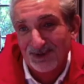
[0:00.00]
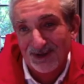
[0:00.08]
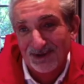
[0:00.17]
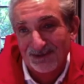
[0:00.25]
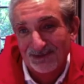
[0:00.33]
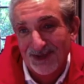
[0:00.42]

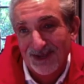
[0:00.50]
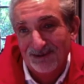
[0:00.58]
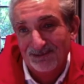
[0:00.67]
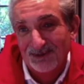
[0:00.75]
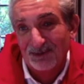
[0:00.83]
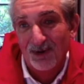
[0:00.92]
playoff
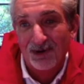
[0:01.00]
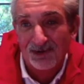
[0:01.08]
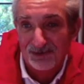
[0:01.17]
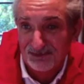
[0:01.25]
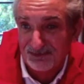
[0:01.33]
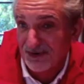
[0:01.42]
game
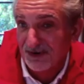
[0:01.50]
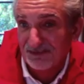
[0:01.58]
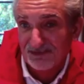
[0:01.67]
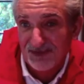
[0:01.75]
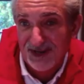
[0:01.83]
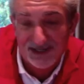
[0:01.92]
tomorrow in front of
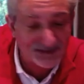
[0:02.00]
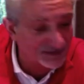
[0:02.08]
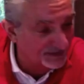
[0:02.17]
fans.